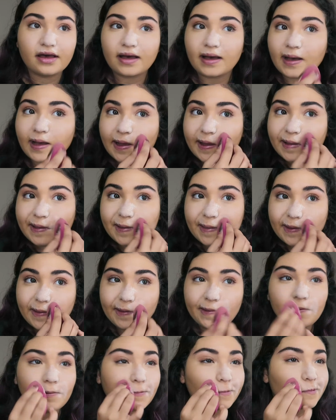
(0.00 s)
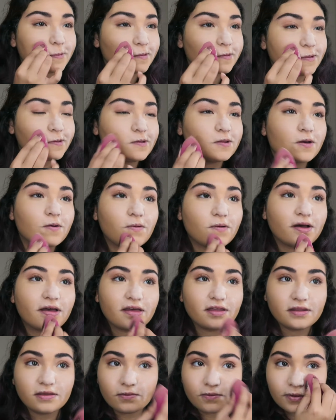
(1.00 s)
I don't
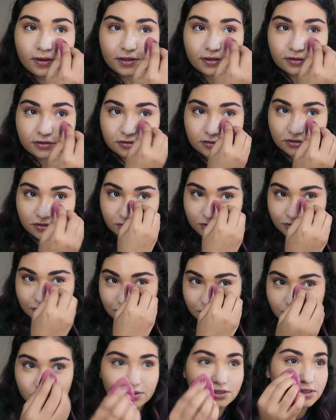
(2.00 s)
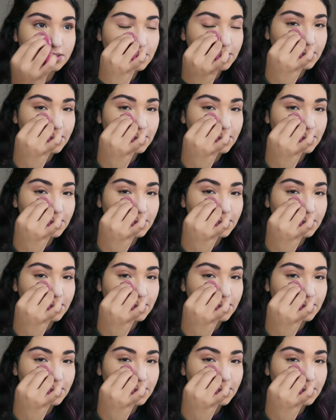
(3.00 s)
want any oils to